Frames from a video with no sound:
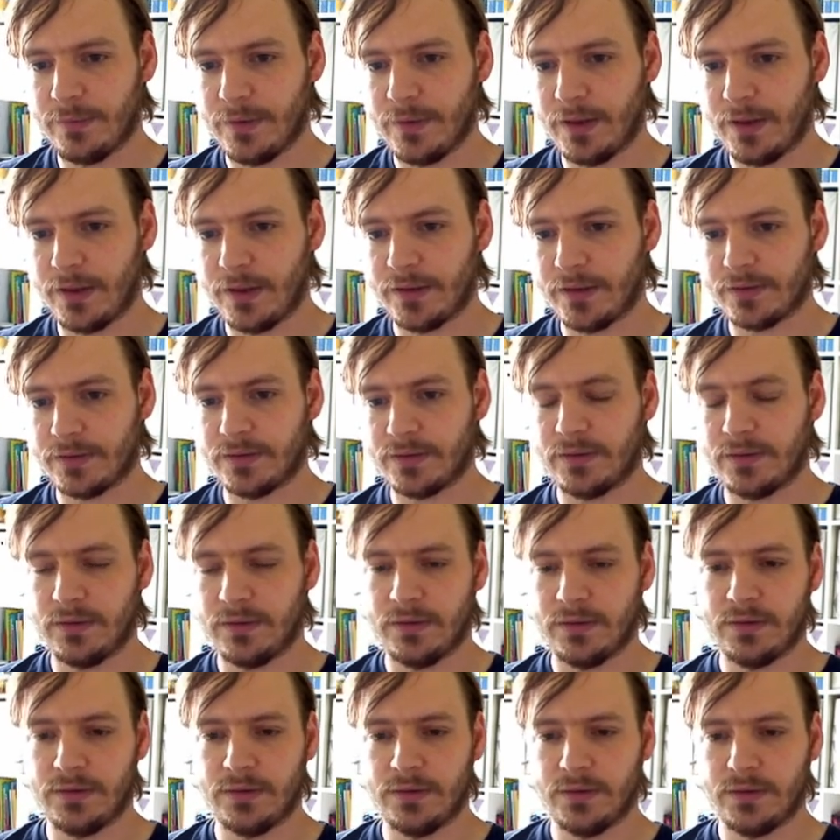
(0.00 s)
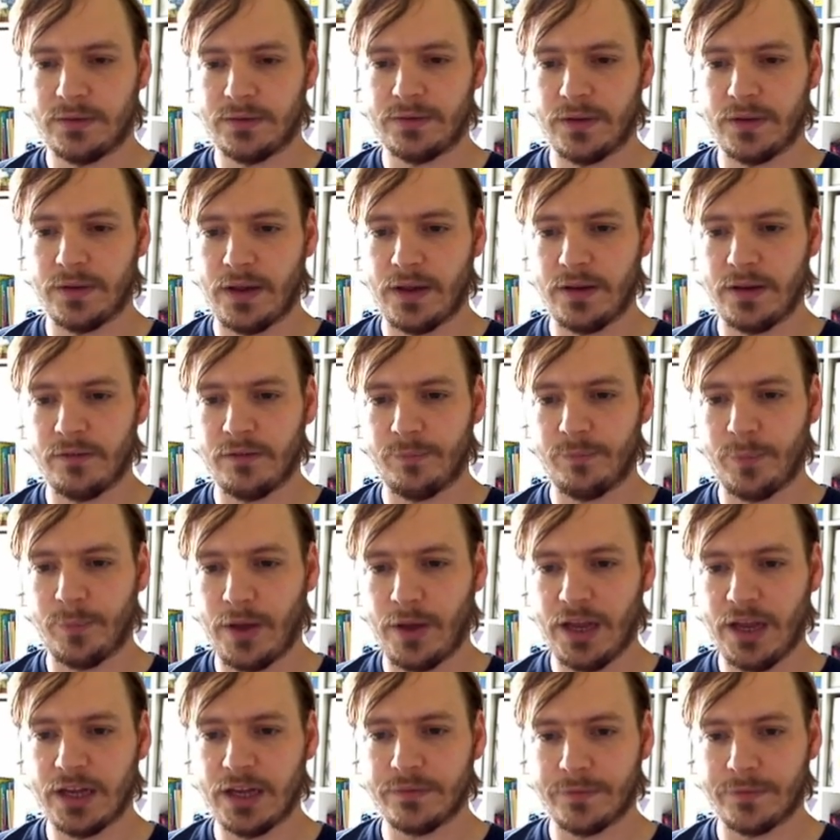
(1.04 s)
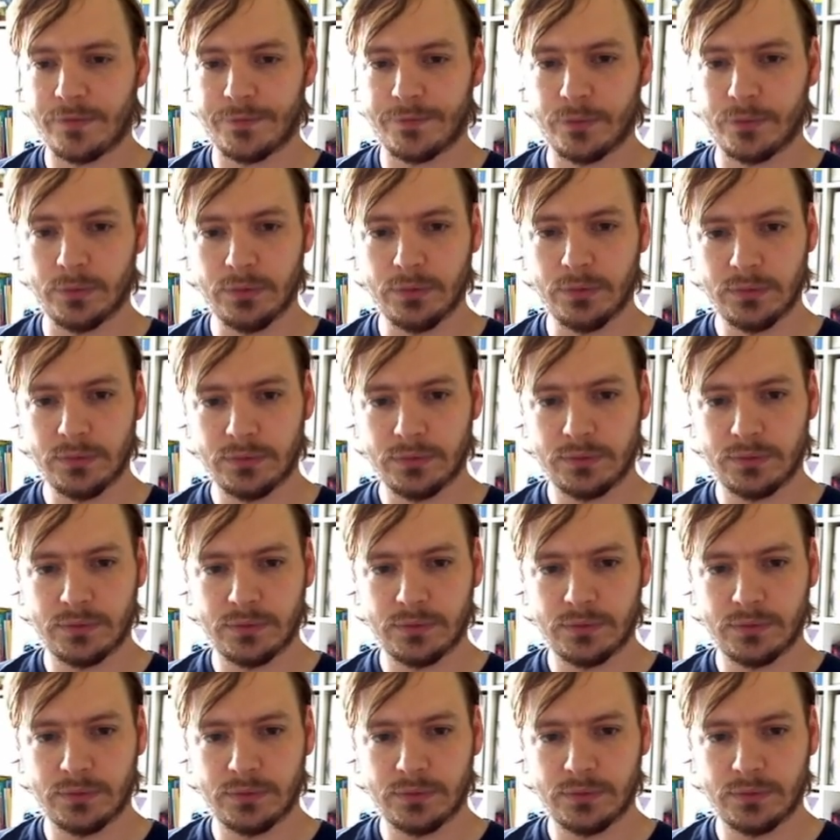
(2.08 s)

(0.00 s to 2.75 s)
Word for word: as sine of pi over 4.